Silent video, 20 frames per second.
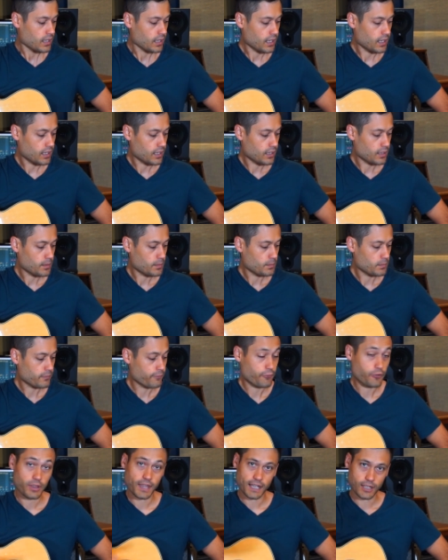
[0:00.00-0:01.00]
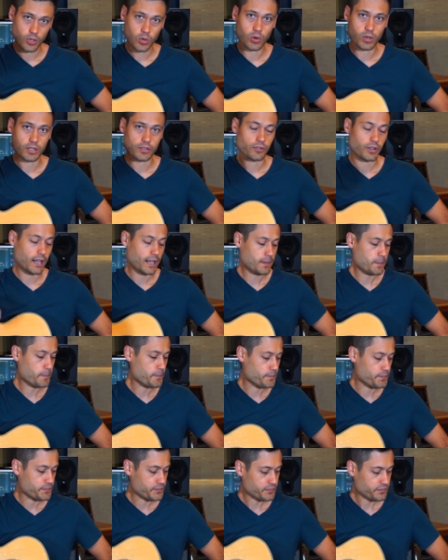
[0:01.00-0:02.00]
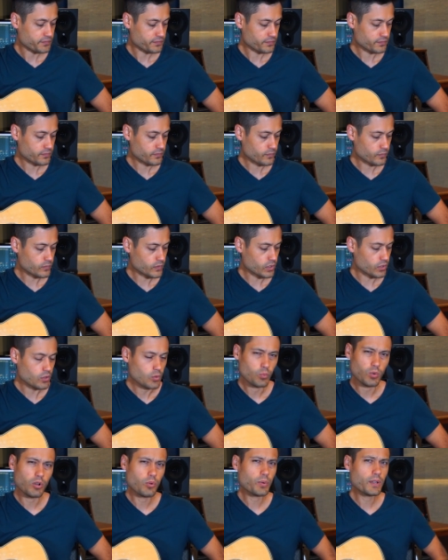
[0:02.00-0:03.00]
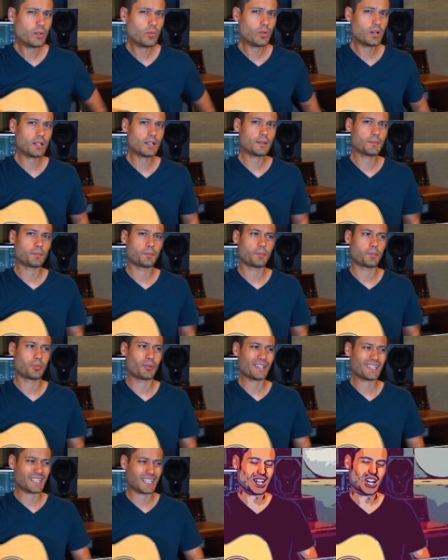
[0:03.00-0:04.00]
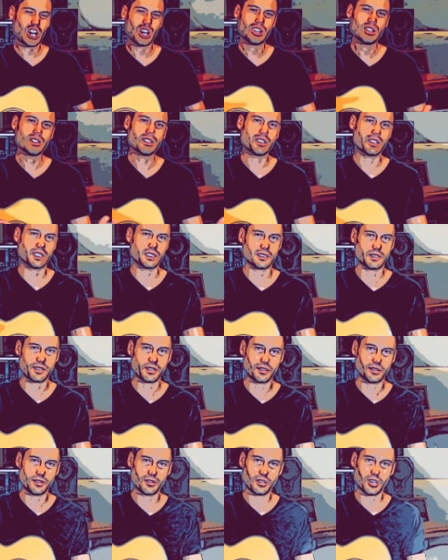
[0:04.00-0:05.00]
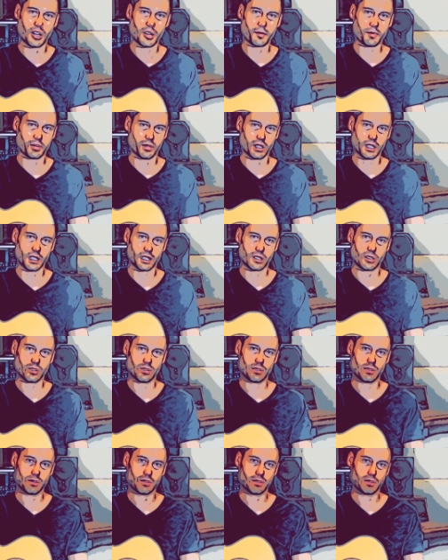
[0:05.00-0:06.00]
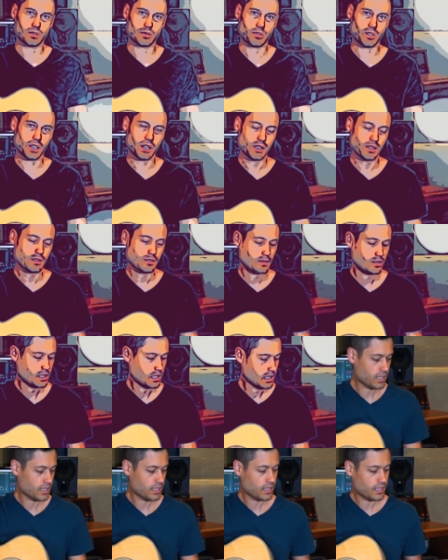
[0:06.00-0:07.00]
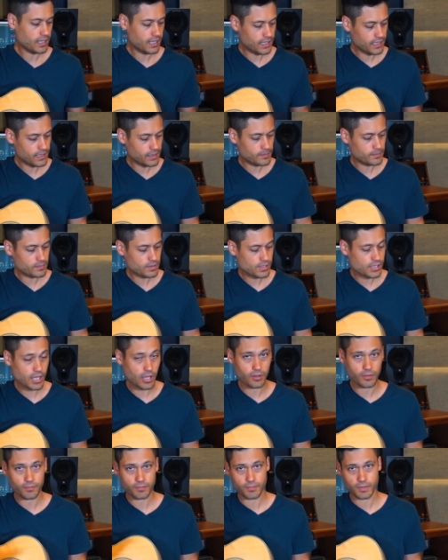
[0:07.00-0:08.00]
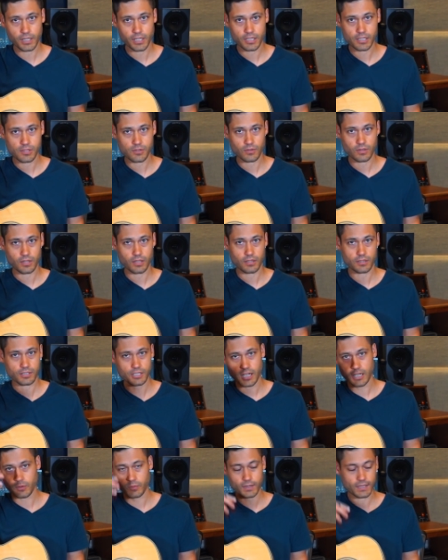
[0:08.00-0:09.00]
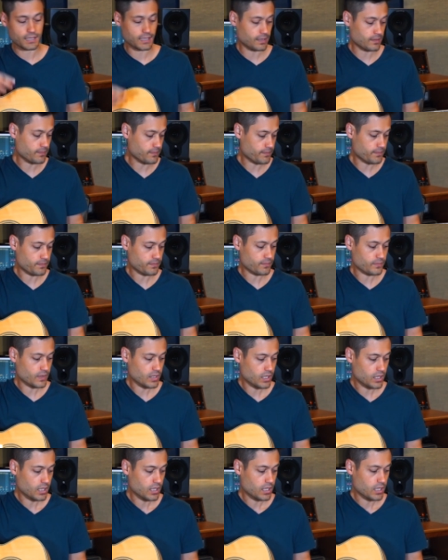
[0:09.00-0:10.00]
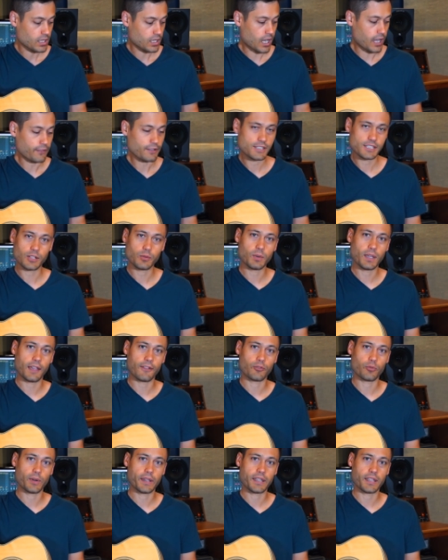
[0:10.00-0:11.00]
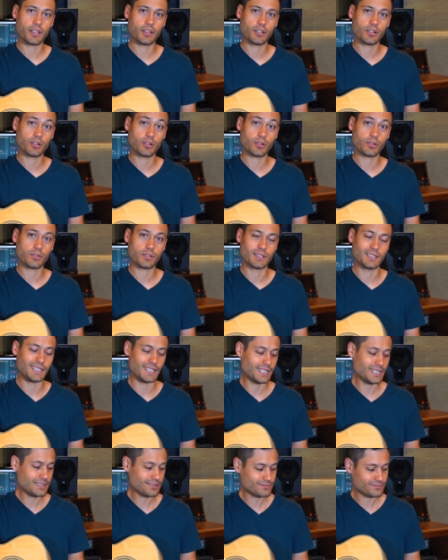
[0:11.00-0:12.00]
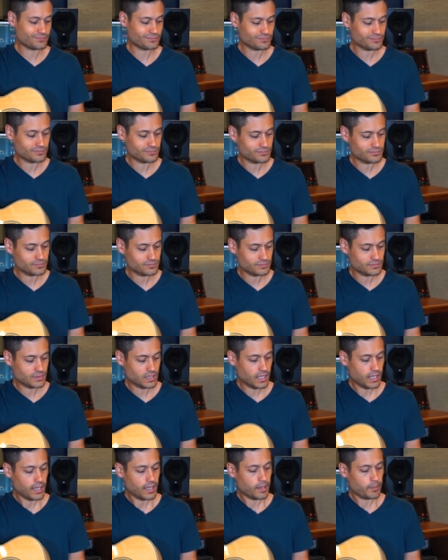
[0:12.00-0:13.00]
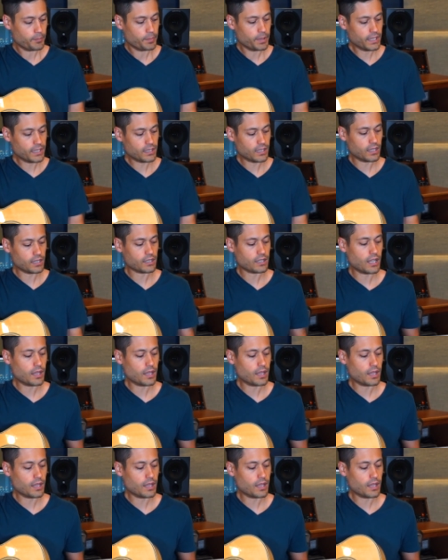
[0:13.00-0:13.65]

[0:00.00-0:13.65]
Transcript: for that chord, right? Well, we want to bring color into our playing, right? So here's starting with D. Obviously, we have regular old D, but